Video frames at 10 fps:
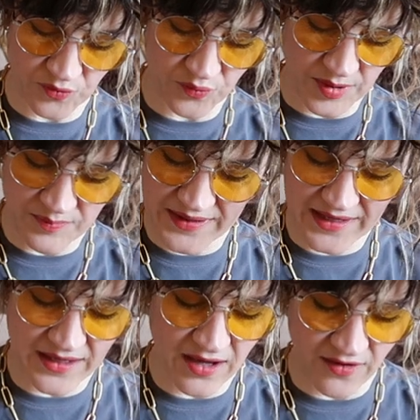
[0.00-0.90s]

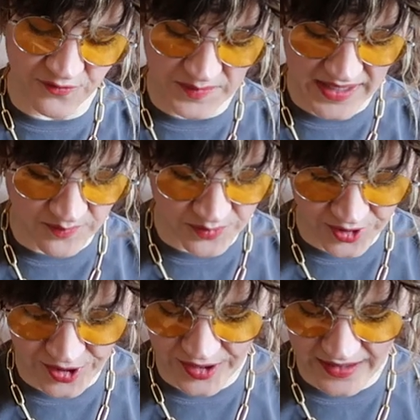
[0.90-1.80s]
ripping of
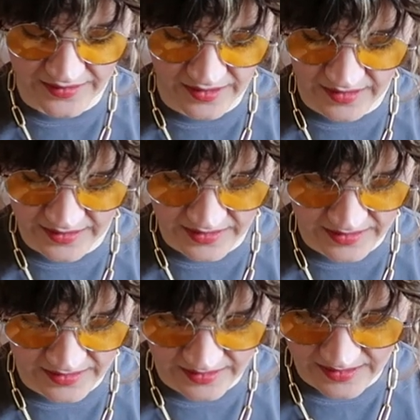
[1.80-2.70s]
paper and
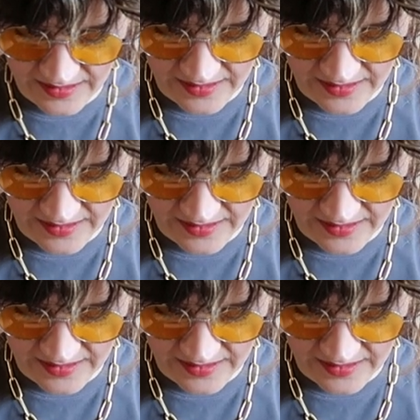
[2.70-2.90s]
cutting